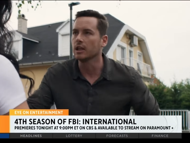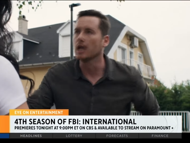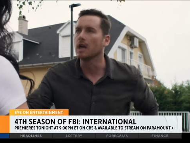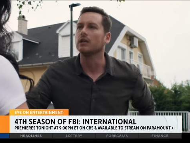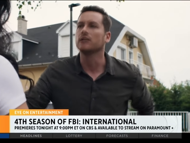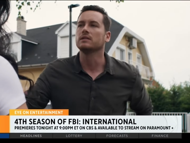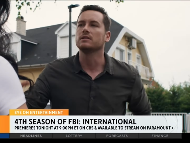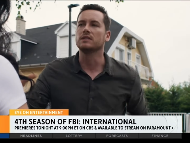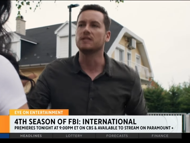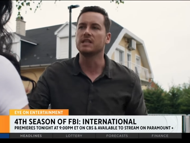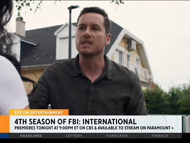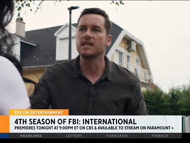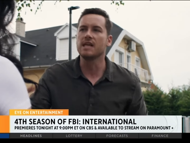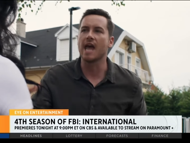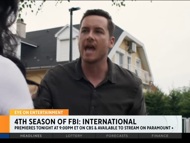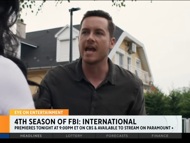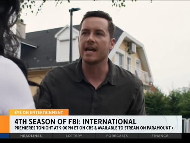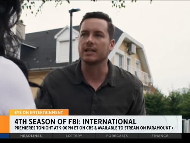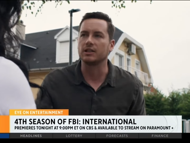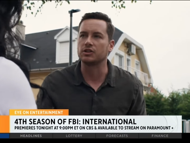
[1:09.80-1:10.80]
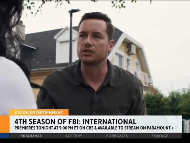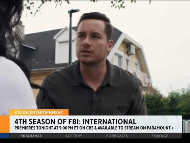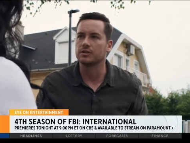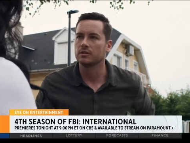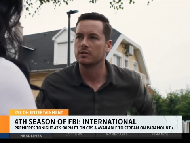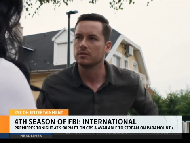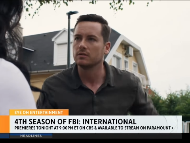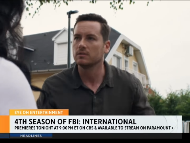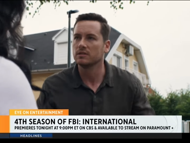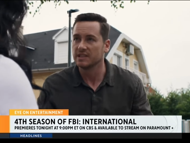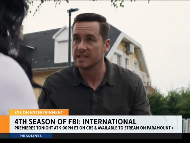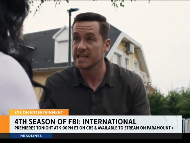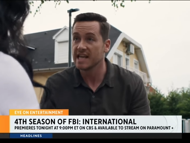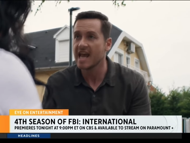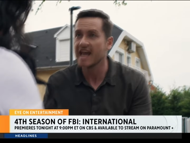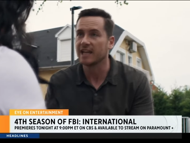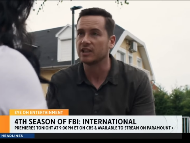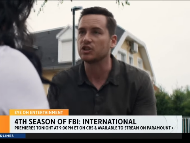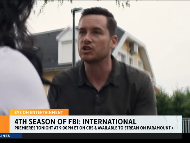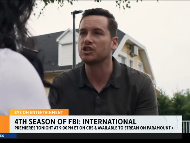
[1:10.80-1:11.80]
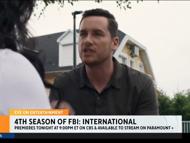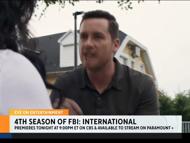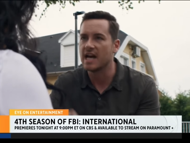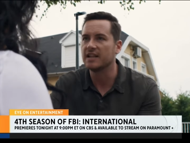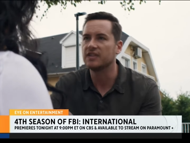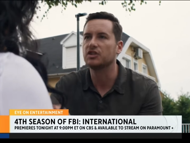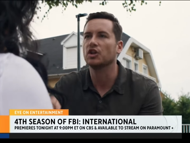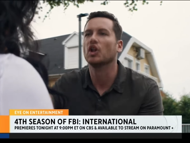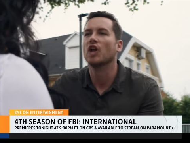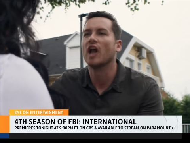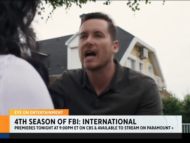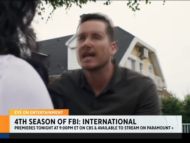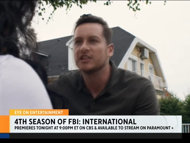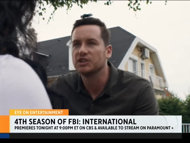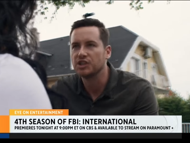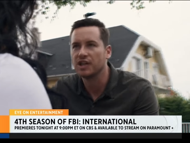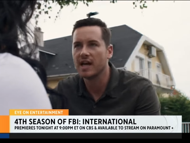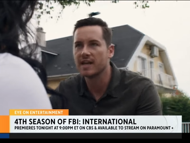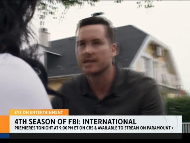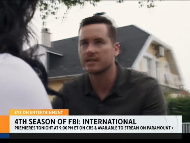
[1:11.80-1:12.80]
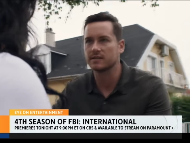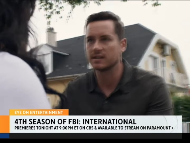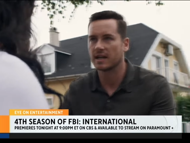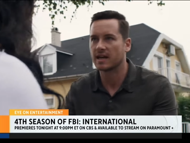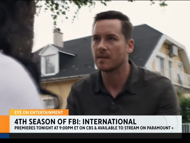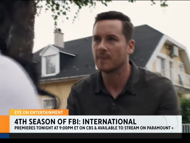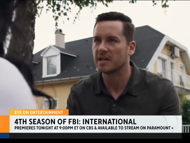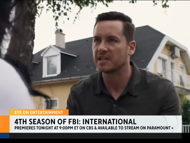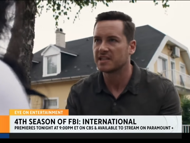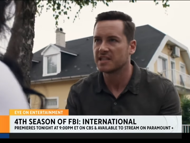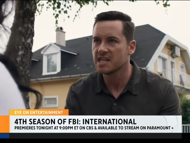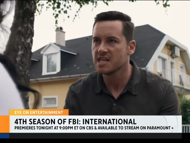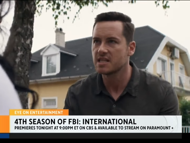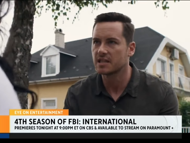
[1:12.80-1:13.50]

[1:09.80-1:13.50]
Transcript: on FBI International. And, um, and uh, just